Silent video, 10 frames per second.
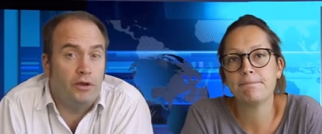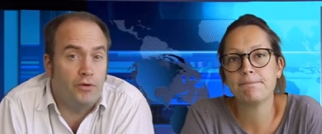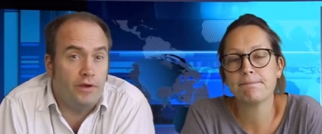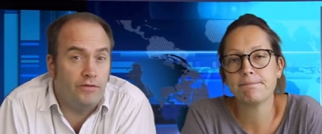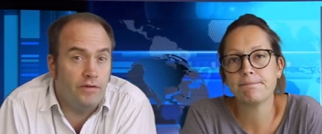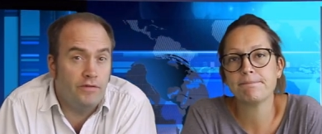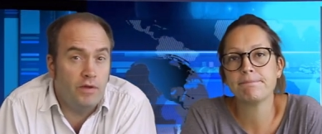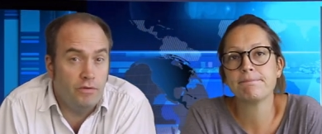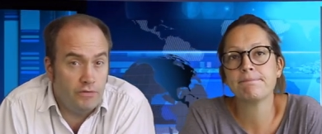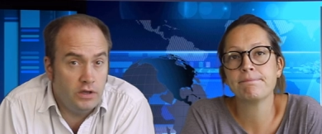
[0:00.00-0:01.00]
Speaker 1: increases
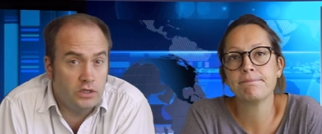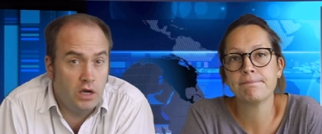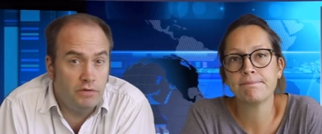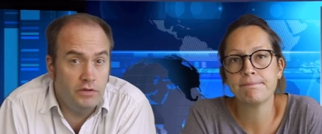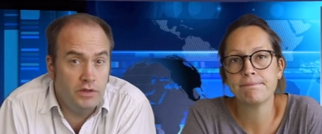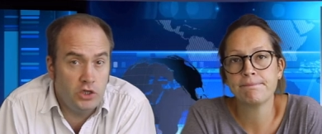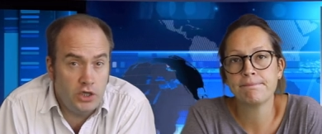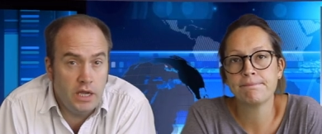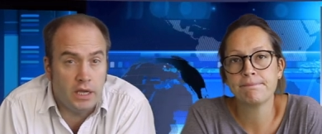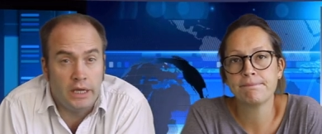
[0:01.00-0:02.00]
in the first half of this
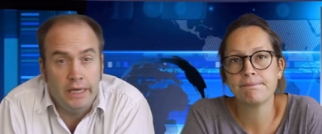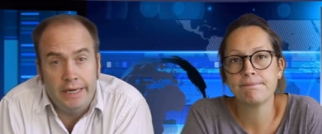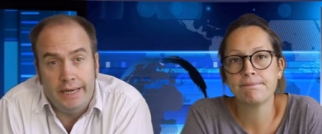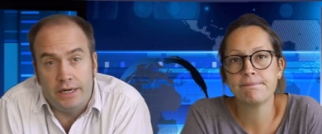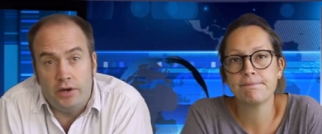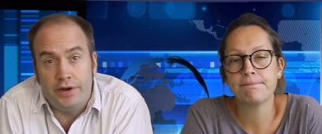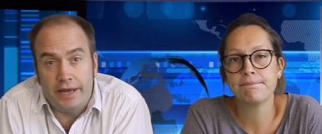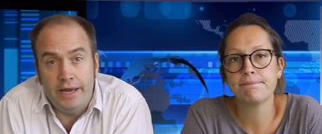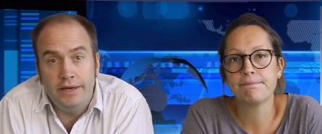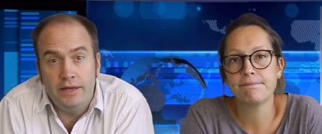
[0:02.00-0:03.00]
year,
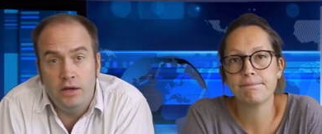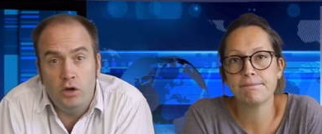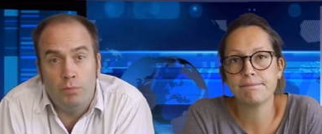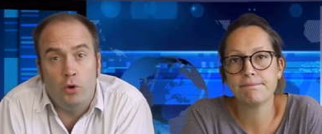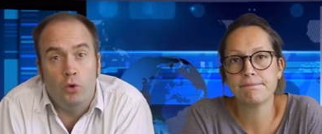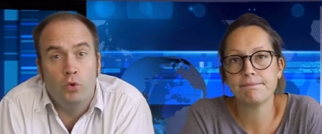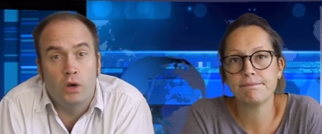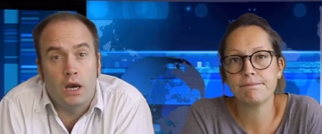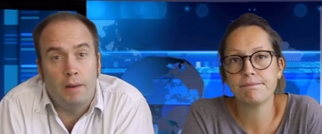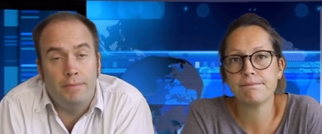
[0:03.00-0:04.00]
including India, Nepal,
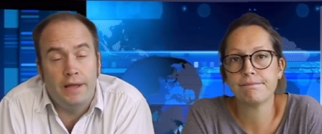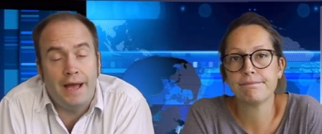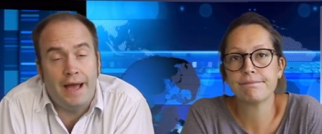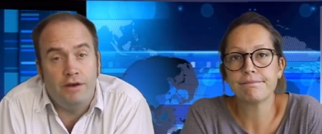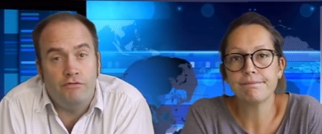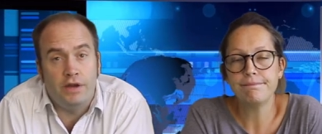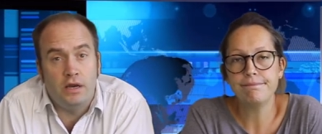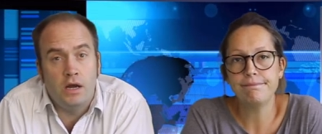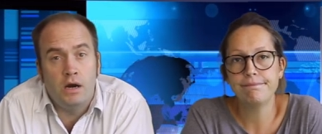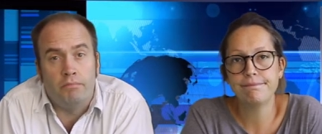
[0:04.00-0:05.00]
Colombia, and
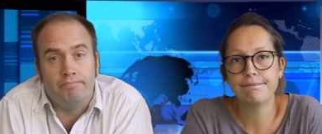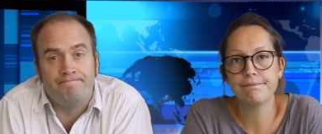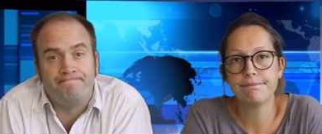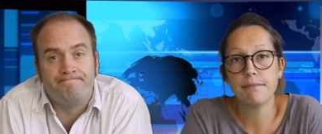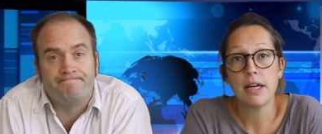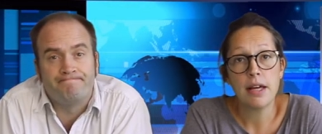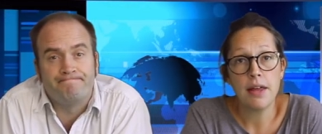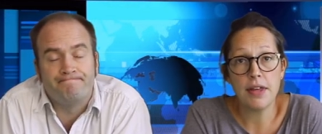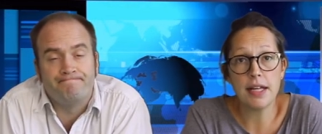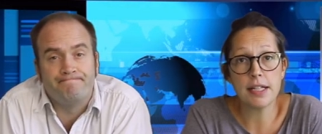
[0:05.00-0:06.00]
Vietnam.
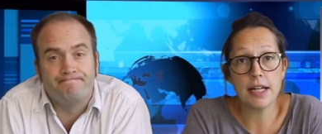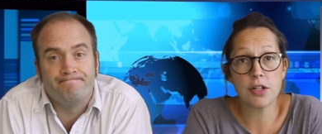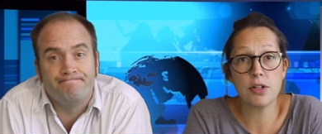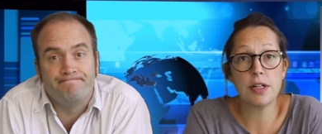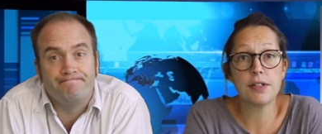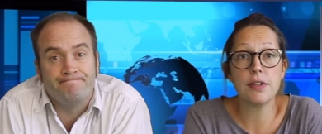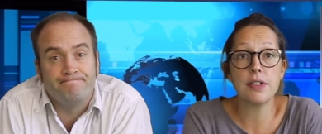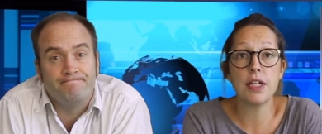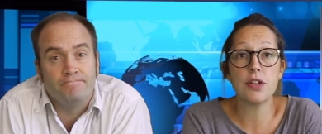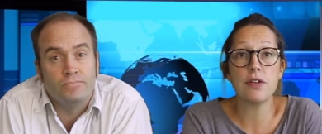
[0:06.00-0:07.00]
Speaker 2: The International
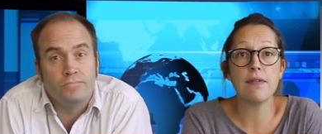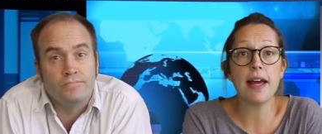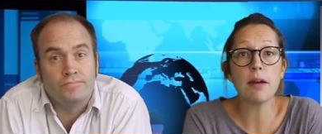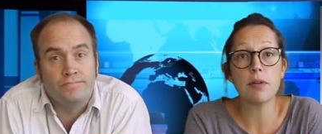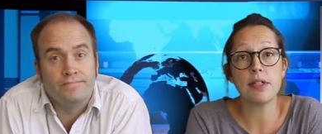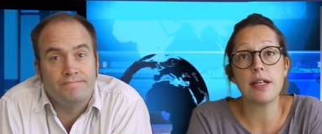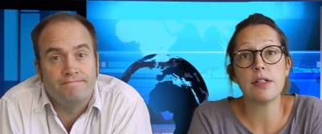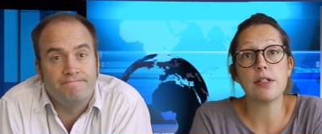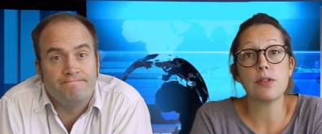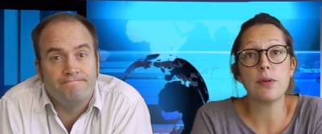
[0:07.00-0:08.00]
Association of Language
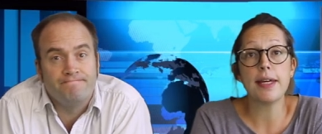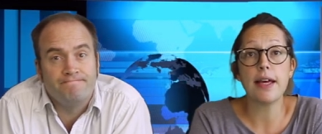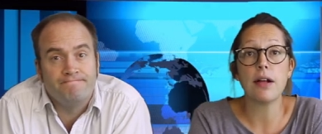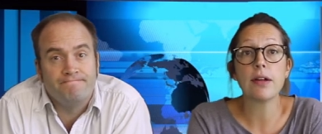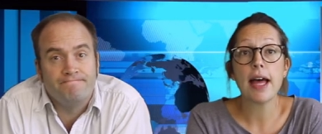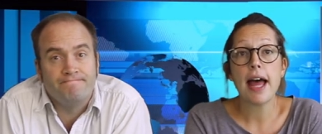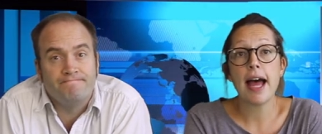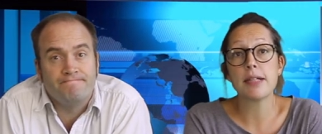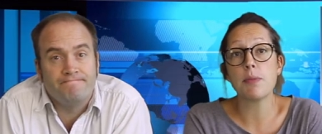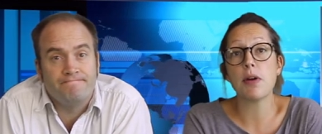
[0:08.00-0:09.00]
Centres, or IALC,
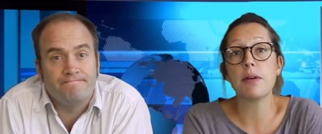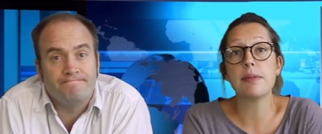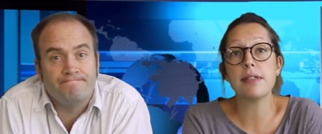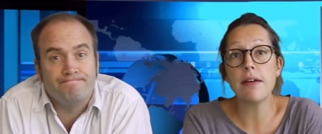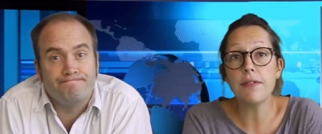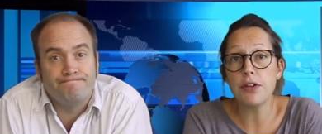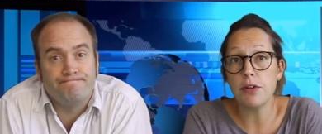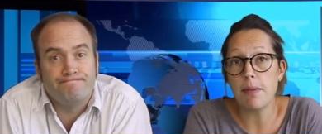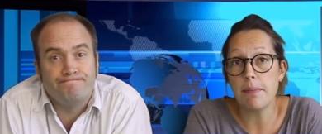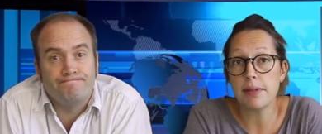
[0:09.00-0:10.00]
has welcomed seven
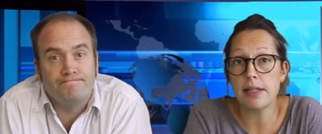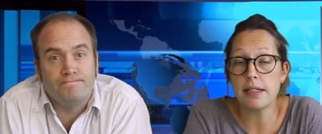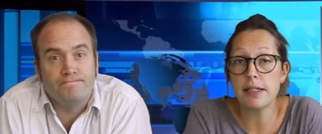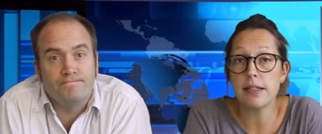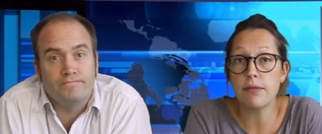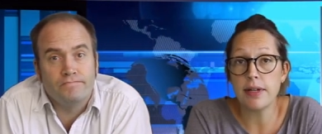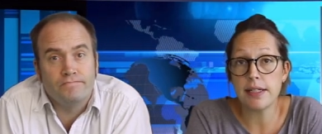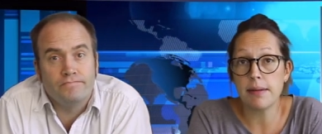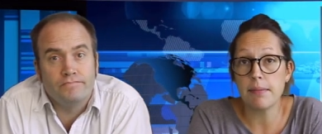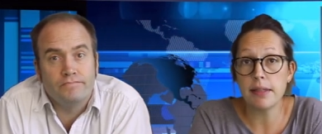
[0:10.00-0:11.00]
new member centres in
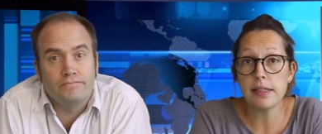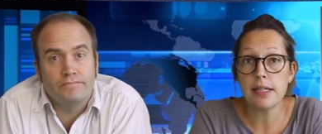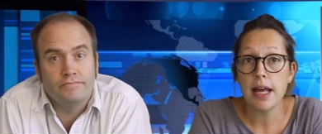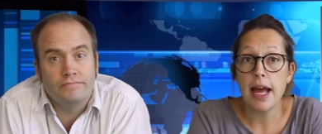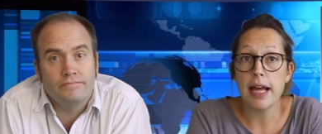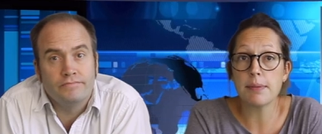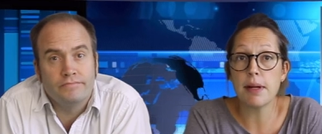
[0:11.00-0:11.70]
recent months, as